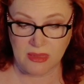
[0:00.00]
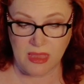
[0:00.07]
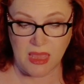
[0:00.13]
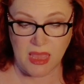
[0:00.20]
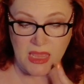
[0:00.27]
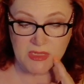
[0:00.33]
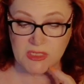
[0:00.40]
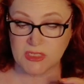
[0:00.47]

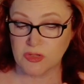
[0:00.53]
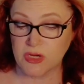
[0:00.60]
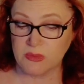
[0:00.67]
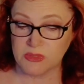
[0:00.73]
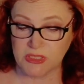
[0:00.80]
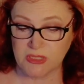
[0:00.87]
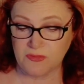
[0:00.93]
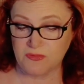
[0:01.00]
A
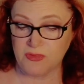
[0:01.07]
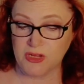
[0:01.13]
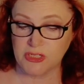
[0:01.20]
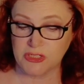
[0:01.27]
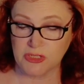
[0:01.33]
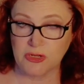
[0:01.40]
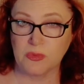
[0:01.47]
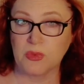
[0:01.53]
description of
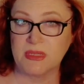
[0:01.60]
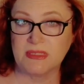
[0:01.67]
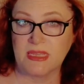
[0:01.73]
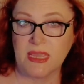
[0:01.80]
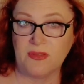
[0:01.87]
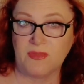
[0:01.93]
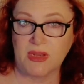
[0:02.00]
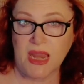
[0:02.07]
Fisher was
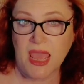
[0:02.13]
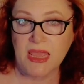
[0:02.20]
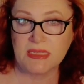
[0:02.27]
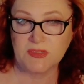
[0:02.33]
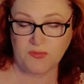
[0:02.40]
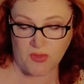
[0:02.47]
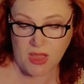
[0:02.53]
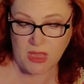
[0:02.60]
given as
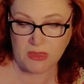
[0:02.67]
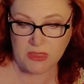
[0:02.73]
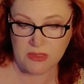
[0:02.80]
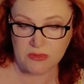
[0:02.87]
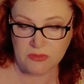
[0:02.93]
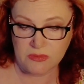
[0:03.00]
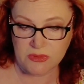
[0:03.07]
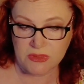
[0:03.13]

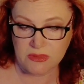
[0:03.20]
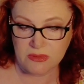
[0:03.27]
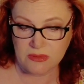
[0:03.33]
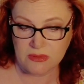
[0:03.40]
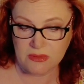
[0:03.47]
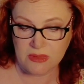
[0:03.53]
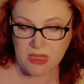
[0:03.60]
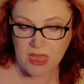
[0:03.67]
follows.
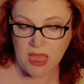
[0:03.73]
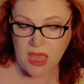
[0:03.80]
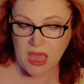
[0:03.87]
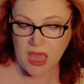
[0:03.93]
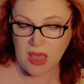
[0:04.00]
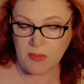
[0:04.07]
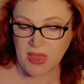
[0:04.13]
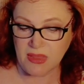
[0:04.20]

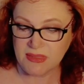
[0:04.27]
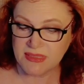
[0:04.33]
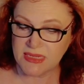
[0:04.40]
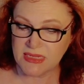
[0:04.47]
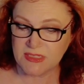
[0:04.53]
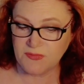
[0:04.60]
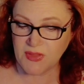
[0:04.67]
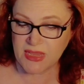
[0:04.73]
About
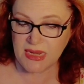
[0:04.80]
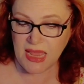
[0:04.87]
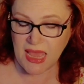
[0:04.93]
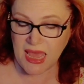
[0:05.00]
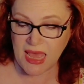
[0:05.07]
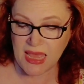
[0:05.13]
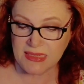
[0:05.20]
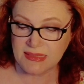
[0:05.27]
6 feet
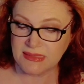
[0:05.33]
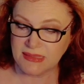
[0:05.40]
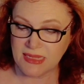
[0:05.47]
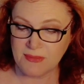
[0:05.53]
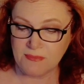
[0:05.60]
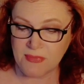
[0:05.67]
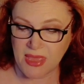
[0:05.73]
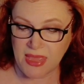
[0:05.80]
high,
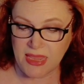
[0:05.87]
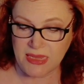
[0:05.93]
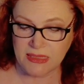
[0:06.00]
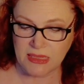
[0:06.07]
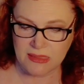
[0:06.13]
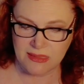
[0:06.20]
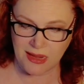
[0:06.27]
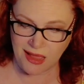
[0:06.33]
slim-made,
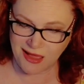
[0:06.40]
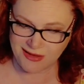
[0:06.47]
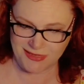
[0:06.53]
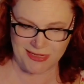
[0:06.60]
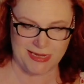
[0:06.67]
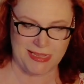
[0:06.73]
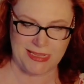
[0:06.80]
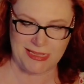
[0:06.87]

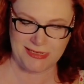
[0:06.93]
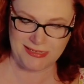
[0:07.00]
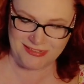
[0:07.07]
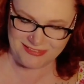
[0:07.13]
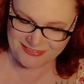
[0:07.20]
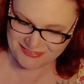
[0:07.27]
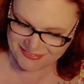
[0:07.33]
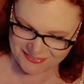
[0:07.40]
knock-kneed,
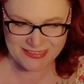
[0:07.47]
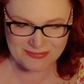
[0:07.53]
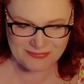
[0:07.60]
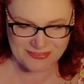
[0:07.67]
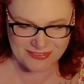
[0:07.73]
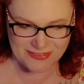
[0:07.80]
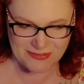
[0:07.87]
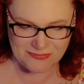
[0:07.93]

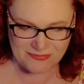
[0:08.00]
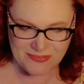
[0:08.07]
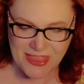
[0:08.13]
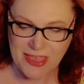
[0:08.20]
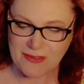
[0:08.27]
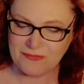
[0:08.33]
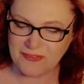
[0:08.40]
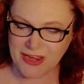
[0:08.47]

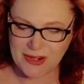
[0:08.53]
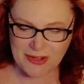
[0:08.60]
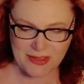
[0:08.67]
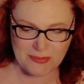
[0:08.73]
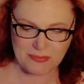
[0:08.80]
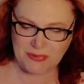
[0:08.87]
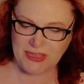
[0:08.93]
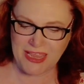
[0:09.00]
fair
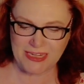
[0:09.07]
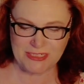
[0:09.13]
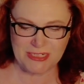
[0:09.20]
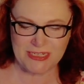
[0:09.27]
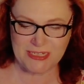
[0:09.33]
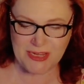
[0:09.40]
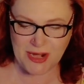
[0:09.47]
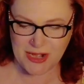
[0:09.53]

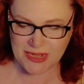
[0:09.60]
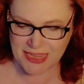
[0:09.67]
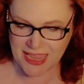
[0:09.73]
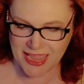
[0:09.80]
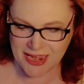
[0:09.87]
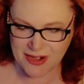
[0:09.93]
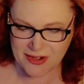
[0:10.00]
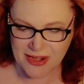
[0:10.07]
complexion, dark
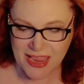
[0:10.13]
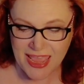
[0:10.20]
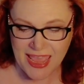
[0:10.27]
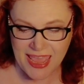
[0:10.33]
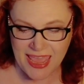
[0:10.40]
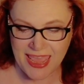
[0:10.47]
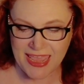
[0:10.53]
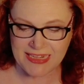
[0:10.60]
hair,
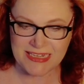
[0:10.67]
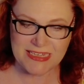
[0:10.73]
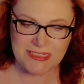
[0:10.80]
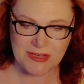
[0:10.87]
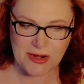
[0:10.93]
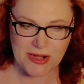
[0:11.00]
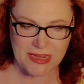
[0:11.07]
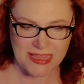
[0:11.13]
and
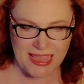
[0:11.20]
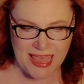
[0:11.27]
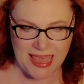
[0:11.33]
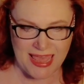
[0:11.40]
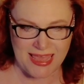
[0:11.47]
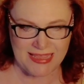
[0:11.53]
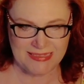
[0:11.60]
dark eyes,